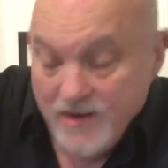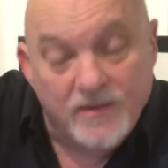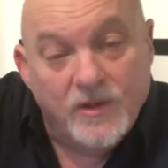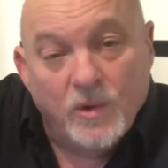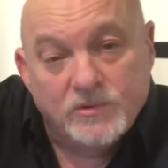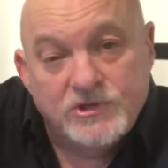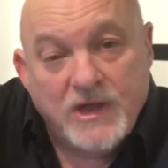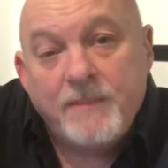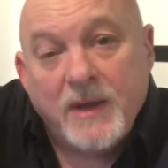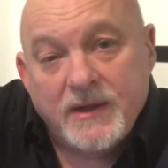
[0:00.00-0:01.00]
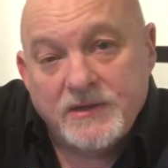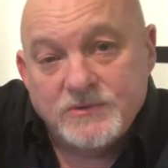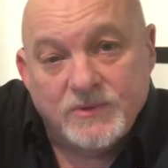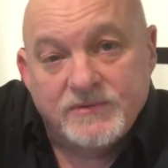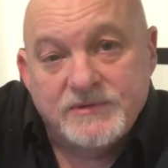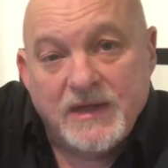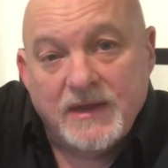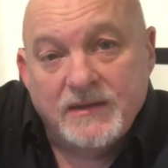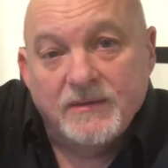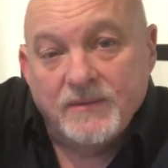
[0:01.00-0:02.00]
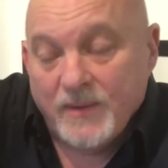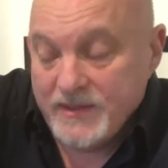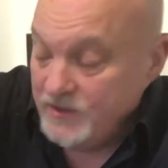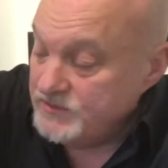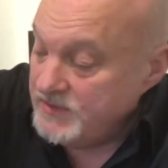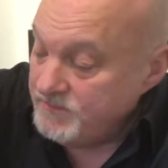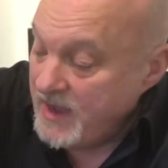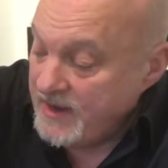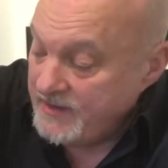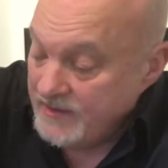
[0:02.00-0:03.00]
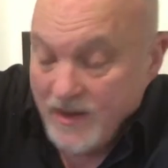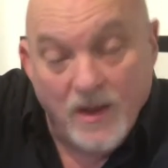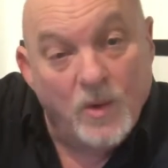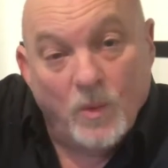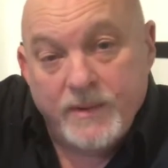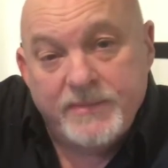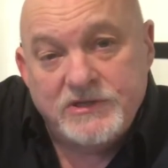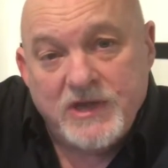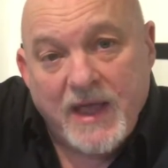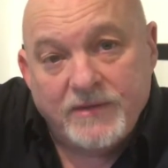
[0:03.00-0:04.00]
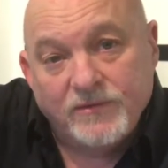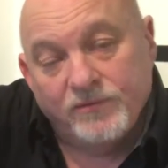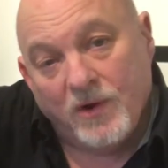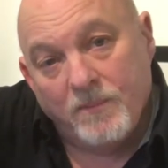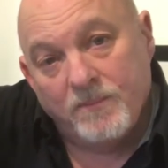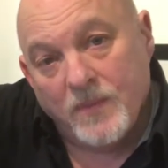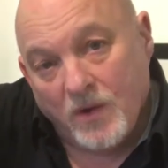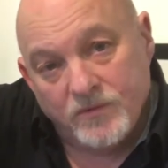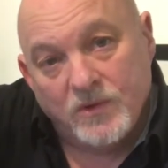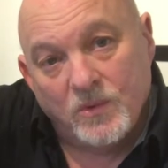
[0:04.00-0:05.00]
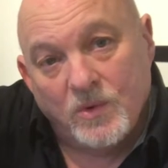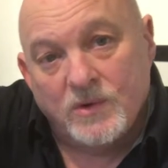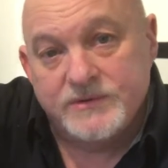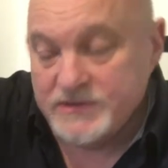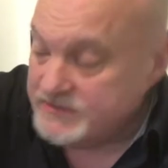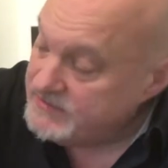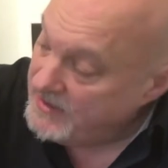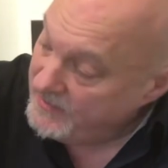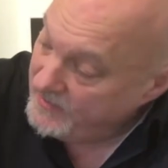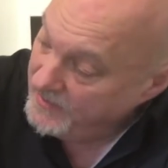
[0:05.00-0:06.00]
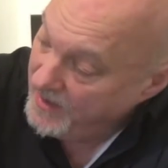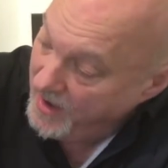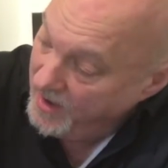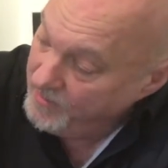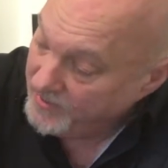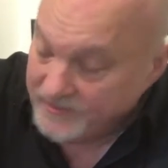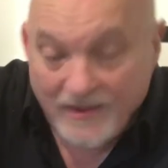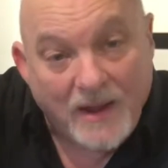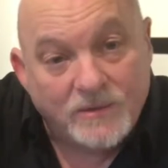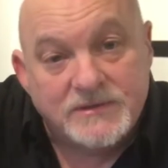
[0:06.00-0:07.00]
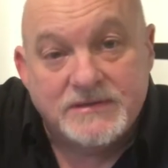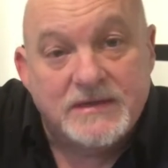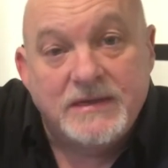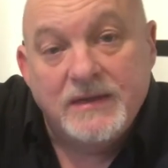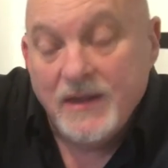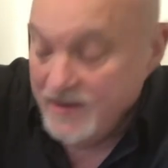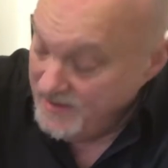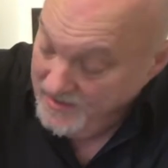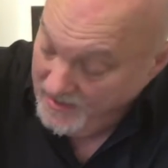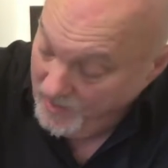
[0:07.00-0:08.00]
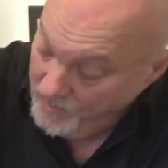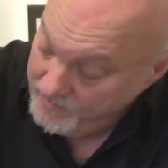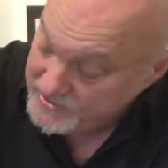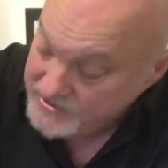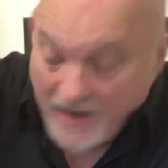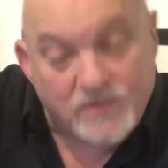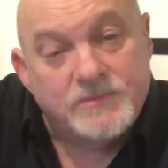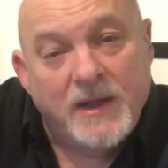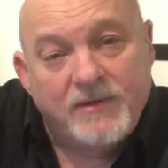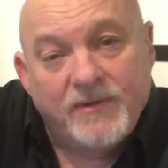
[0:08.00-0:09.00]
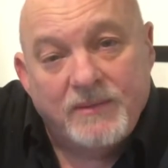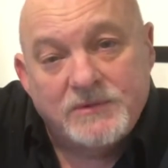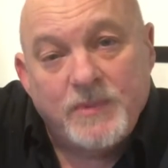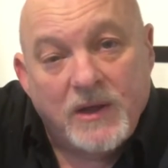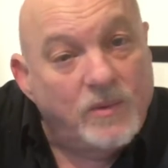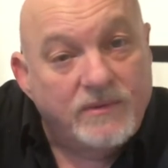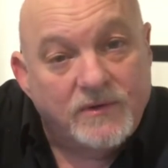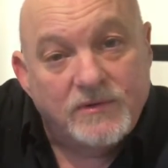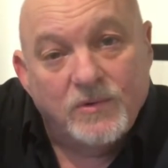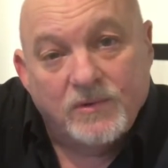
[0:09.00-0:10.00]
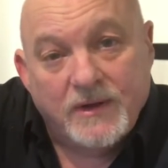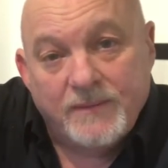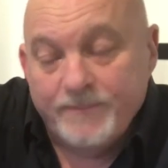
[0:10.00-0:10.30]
the old jet miners would have stayed when they used to mine Whitby jet from under the waters in the harbour and out to sea. Whitby jet was made famous by Queen Victoria,